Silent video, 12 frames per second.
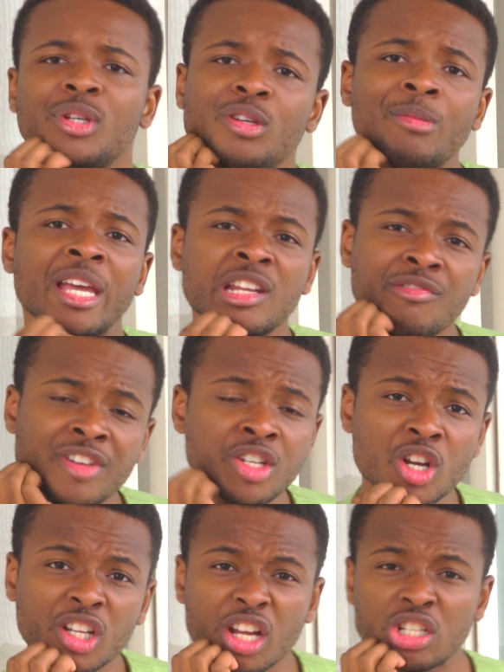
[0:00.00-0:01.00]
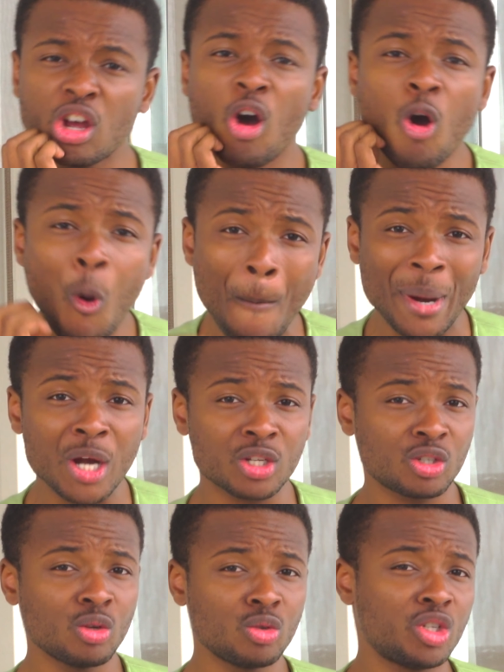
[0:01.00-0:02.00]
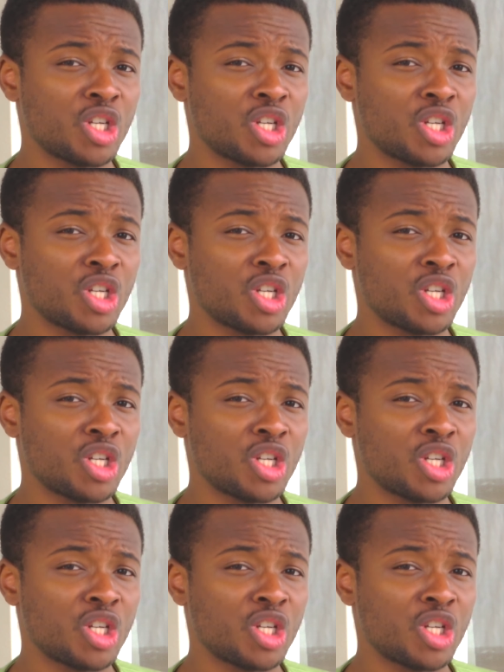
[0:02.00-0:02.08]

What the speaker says: When you're making a feature, there's a whole person whose